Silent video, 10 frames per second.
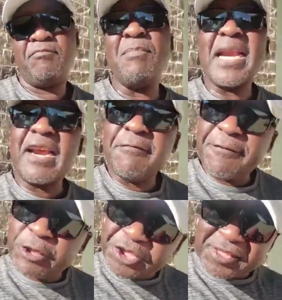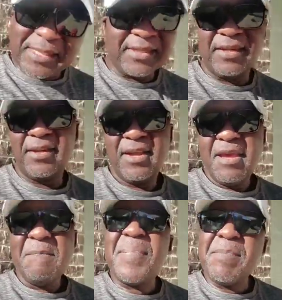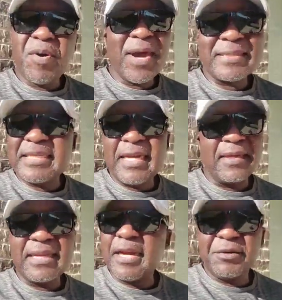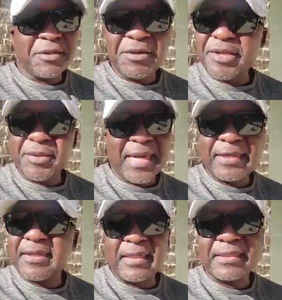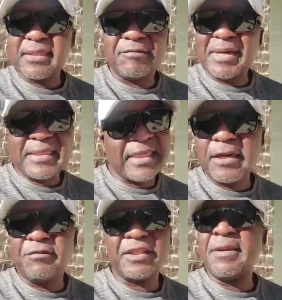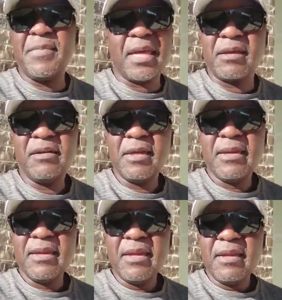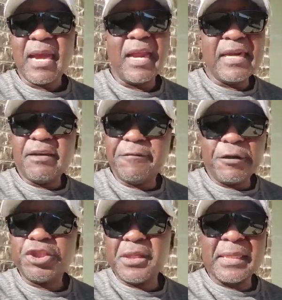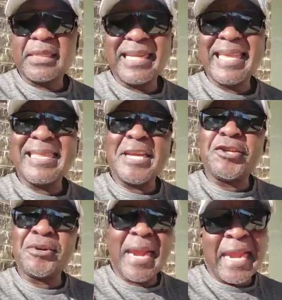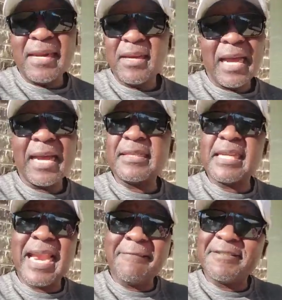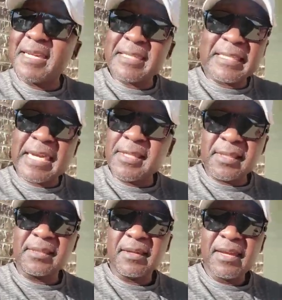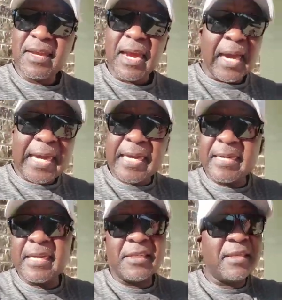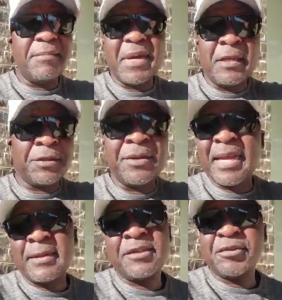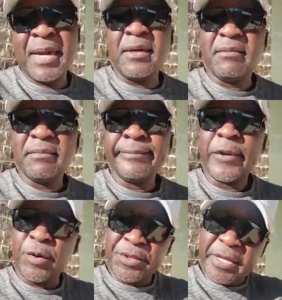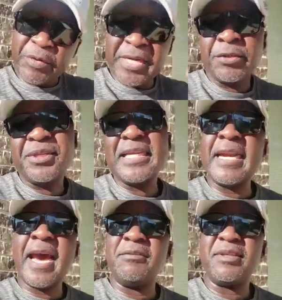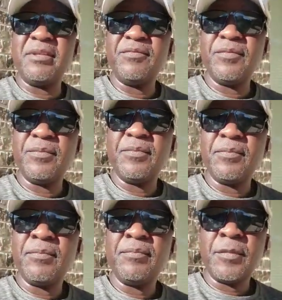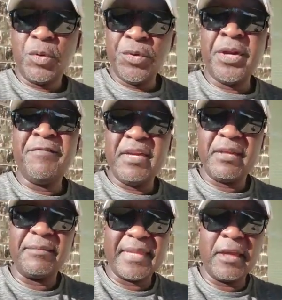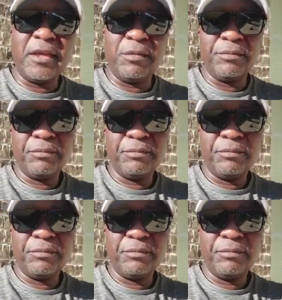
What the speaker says: But unfortunately, people are seeing they are not going to hate this great son of Zambia. And unfortunately, the train has left the station. Hakainde Hichilema is on that train on the way to State House. Good evening. Thank you.